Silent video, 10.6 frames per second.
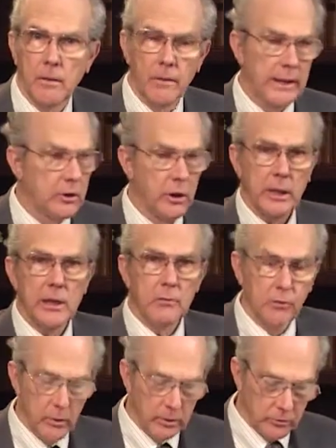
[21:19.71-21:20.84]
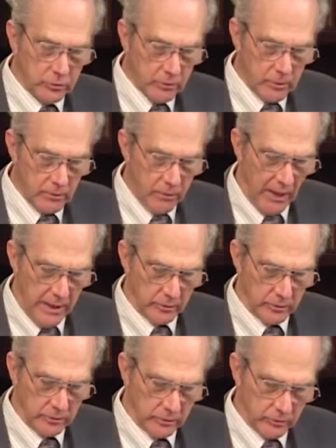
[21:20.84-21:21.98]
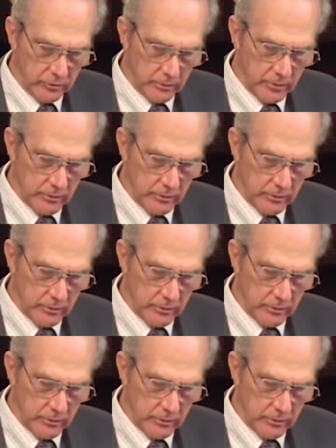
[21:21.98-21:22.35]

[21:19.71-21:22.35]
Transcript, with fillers: that could influence thousands.